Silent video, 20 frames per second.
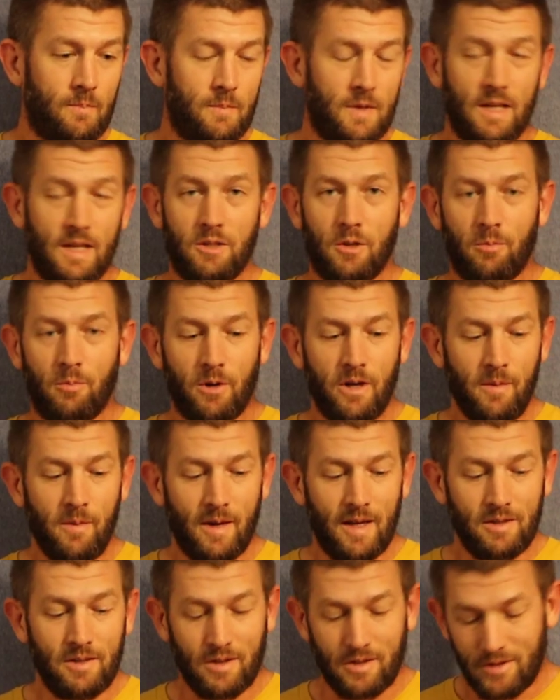It's a pretty
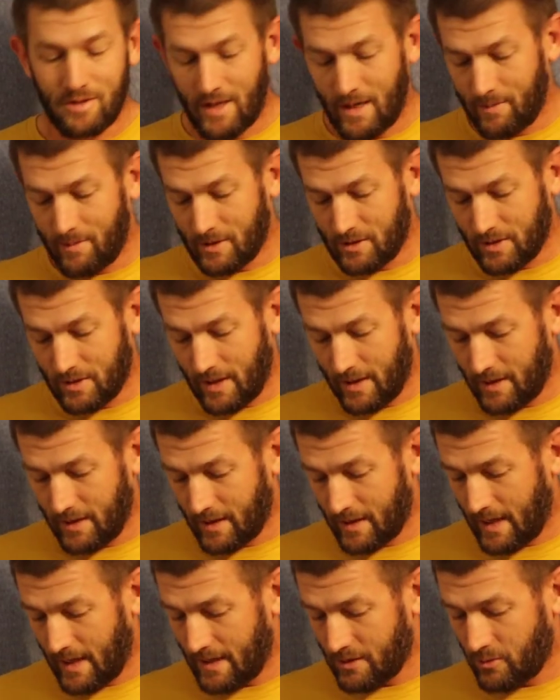basic setup. It's
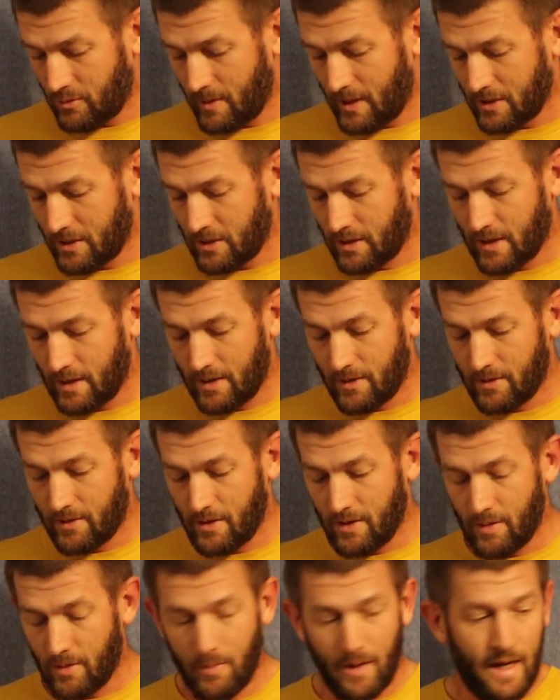nothing that special other
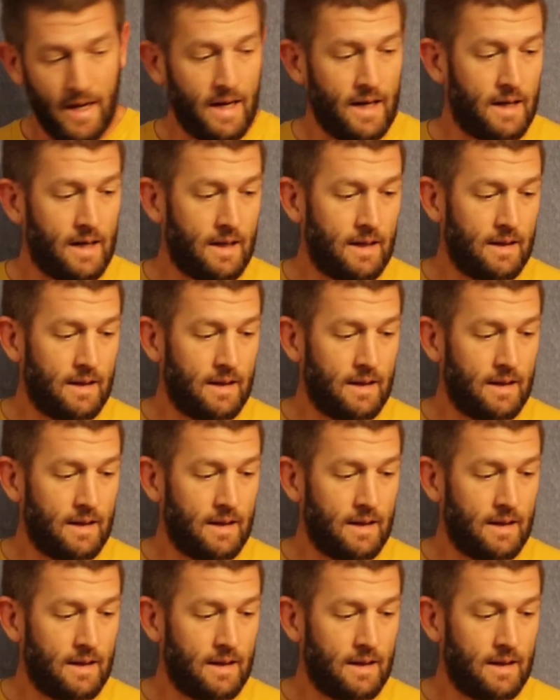than the paint.